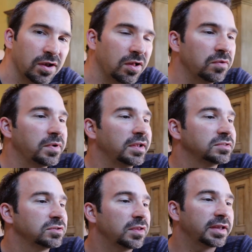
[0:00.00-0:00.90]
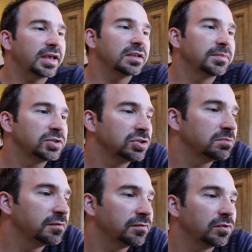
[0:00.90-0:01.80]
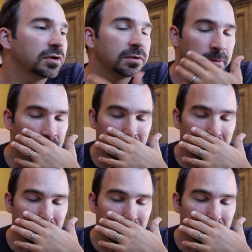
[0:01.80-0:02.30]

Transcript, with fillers: all right and so like i had mentioned before